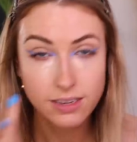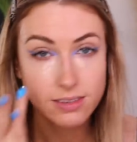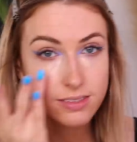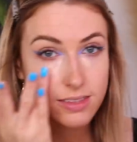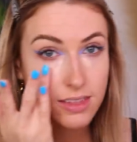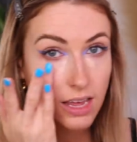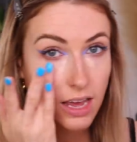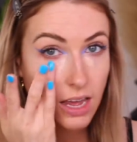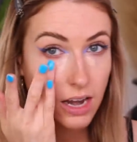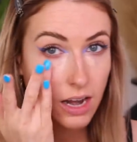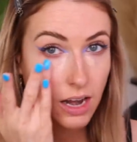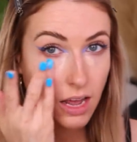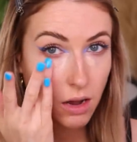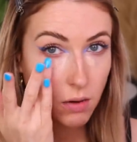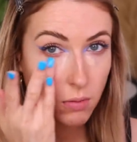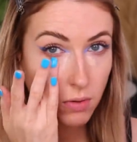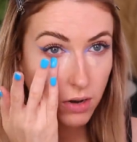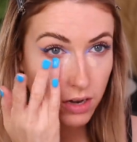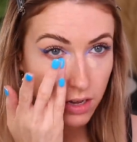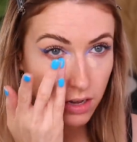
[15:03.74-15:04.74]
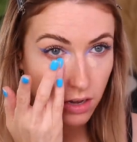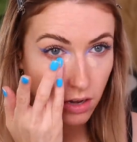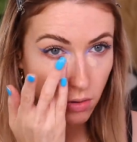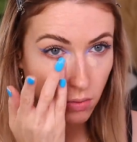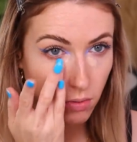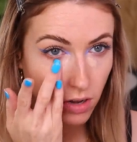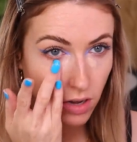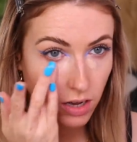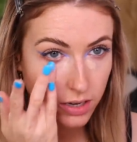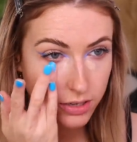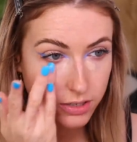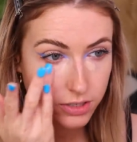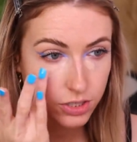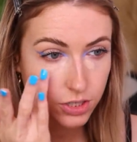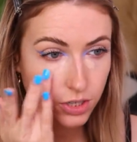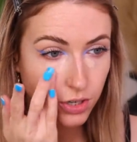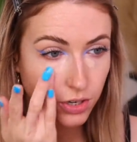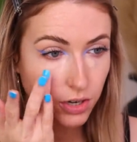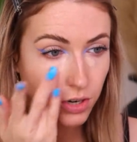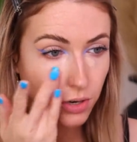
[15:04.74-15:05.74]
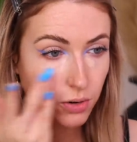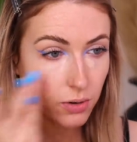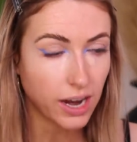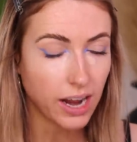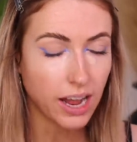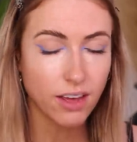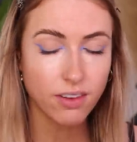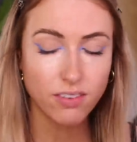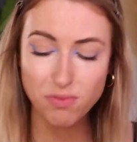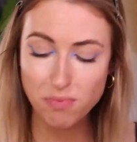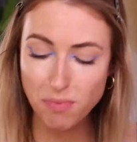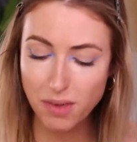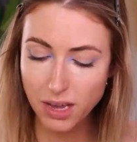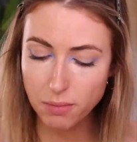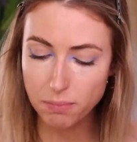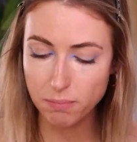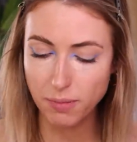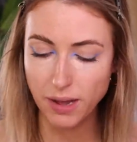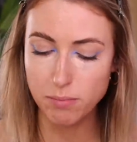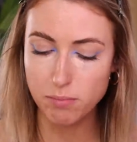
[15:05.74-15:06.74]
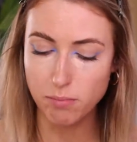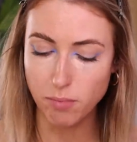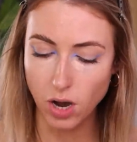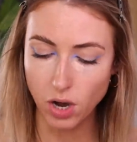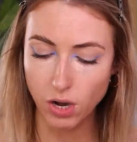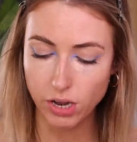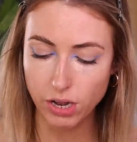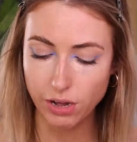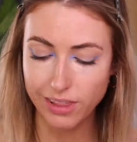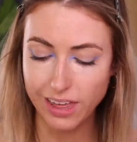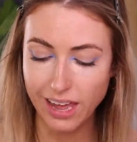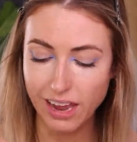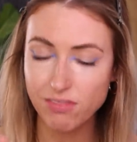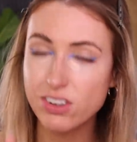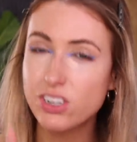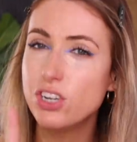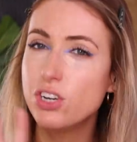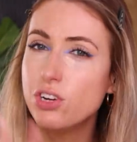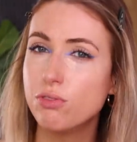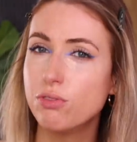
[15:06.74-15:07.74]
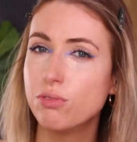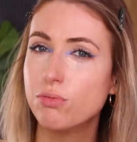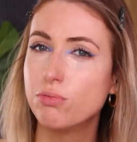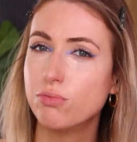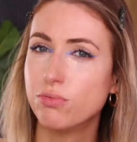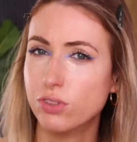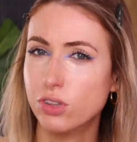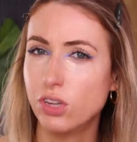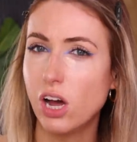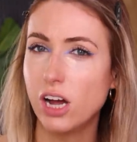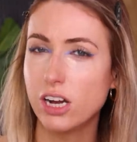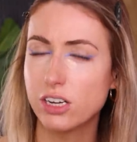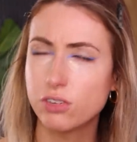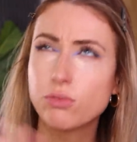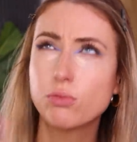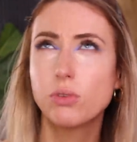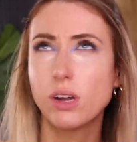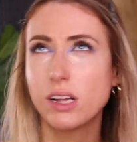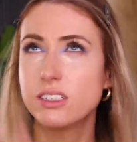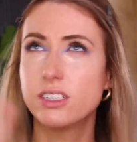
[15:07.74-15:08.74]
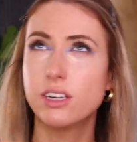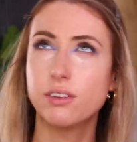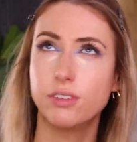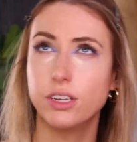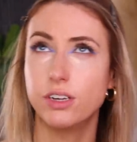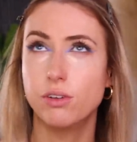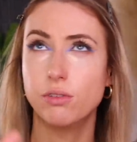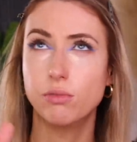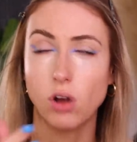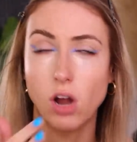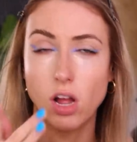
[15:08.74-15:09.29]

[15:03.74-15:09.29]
Because then I wanna go on to, I have Makeup by Mario. They have a new launch, a relatively new